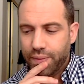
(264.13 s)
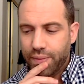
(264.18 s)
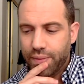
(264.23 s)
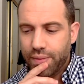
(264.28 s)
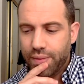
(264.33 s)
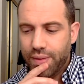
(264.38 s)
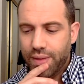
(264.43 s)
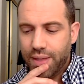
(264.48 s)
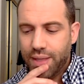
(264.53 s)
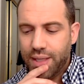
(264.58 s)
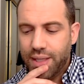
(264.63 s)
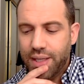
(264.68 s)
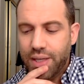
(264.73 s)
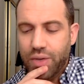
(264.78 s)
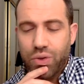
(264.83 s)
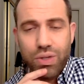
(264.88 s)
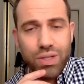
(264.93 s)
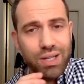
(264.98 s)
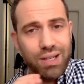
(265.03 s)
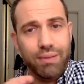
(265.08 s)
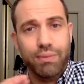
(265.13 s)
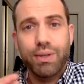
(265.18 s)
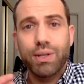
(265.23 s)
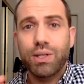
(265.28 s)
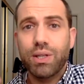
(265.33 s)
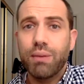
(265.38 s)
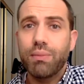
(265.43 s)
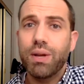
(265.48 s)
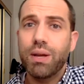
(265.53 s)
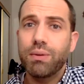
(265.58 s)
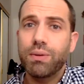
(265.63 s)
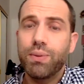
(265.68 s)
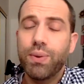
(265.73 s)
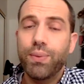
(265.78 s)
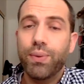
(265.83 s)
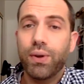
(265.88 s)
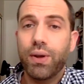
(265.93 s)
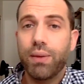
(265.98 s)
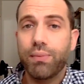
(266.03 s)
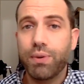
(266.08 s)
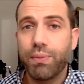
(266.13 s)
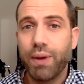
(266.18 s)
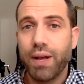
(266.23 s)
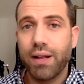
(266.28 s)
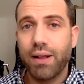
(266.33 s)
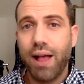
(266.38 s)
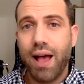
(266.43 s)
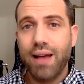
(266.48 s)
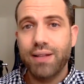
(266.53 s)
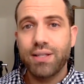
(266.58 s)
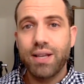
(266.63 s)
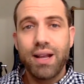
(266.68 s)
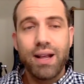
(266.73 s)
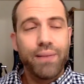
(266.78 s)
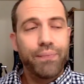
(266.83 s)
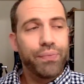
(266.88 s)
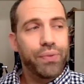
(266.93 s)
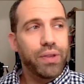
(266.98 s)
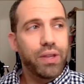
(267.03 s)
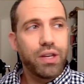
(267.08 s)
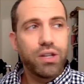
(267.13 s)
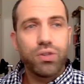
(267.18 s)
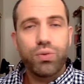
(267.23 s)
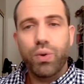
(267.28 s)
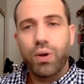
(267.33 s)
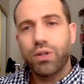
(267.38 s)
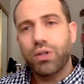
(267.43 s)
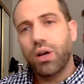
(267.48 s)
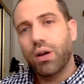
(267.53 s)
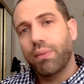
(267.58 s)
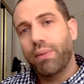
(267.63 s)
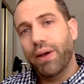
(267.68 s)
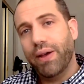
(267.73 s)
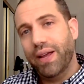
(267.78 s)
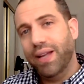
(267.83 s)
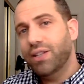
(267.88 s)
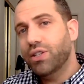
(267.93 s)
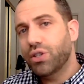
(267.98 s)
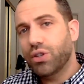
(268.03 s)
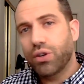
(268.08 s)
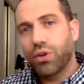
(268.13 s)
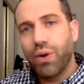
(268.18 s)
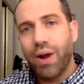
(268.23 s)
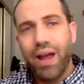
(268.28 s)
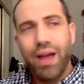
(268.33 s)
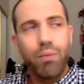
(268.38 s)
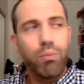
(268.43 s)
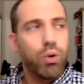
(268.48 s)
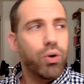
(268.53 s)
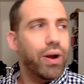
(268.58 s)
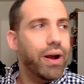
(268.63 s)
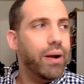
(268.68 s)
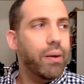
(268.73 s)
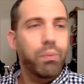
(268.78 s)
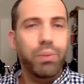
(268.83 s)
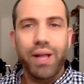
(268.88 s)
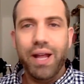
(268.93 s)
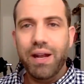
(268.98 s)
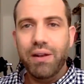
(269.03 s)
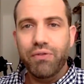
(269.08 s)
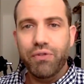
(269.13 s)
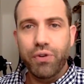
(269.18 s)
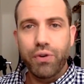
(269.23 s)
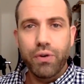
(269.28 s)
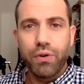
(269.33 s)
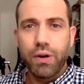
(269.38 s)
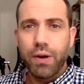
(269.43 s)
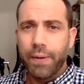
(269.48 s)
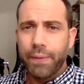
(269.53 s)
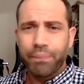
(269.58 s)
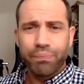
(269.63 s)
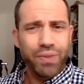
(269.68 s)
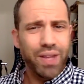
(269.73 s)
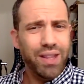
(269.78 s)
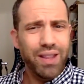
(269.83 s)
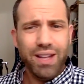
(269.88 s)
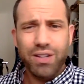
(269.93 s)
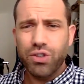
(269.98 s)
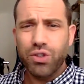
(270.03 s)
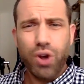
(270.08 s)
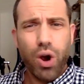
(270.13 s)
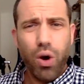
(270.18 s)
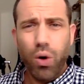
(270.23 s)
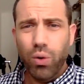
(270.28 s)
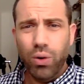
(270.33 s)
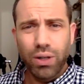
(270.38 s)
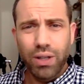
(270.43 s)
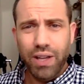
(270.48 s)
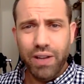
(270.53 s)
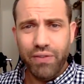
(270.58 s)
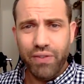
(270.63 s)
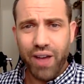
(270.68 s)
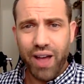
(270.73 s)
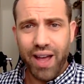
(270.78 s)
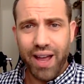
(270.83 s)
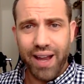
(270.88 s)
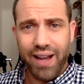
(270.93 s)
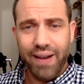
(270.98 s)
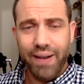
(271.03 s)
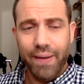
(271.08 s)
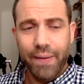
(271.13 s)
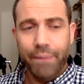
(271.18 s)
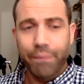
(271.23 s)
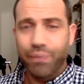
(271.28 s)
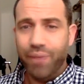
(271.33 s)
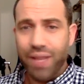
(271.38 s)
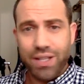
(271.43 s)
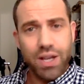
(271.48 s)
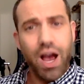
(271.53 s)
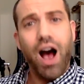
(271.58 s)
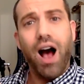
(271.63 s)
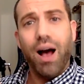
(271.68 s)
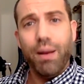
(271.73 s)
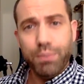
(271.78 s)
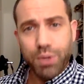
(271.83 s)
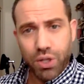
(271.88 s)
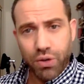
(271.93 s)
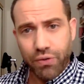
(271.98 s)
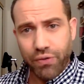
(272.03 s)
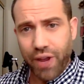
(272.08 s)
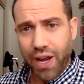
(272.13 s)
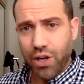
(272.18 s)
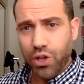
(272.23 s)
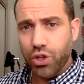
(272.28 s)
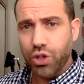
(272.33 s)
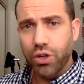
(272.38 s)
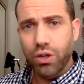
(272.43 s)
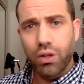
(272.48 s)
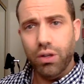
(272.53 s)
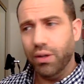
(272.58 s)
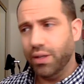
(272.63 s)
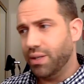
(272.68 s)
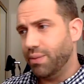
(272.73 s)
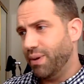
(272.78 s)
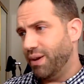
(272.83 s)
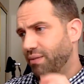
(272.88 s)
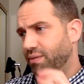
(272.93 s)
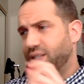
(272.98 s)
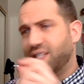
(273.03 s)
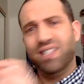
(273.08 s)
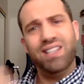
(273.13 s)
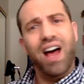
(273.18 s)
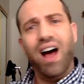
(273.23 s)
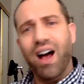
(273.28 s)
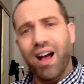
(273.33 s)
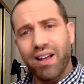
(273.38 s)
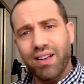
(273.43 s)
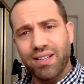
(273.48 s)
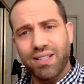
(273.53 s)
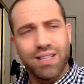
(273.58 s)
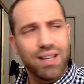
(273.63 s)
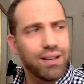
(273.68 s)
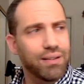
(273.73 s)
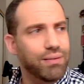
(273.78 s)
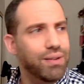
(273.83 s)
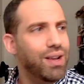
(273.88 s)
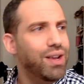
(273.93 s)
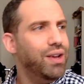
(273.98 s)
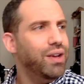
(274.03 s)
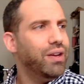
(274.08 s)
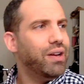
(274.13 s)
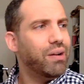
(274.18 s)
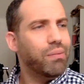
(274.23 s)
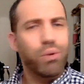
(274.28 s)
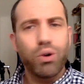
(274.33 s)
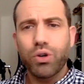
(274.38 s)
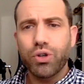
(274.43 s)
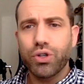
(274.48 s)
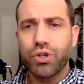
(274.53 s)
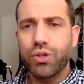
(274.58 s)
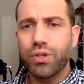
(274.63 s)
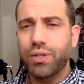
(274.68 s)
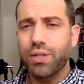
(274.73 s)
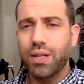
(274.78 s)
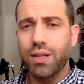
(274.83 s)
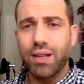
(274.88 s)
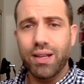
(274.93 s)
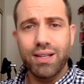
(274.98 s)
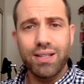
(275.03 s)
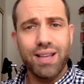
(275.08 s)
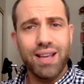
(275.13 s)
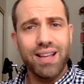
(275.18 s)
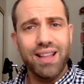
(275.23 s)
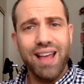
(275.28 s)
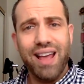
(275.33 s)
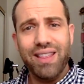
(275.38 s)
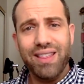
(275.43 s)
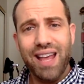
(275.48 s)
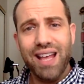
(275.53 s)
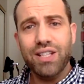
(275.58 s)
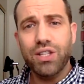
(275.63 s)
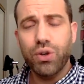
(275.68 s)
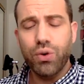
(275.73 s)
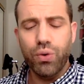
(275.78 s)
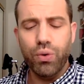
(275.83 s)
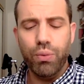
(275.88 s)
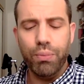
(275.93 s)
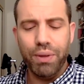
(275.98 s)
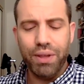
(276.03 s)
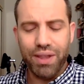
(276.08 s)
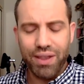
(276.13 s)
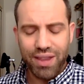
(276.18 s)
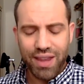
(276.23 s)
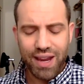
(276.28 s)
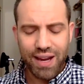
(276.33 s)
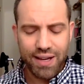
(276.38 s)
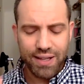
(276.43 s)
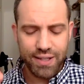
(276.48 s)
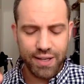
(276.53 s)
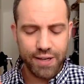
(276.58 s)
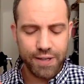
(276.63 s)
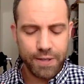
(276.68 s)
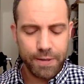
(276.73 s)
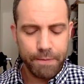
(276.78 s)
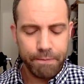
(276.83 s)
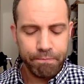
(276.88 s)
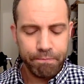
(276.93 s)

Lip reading: This is interesting because sometimes people come to my class and they just want to talk about Instagram or airplane food, and that's totally fine. That's observational. It's about socks and commercials and things like that. That's cool. But the thing is this,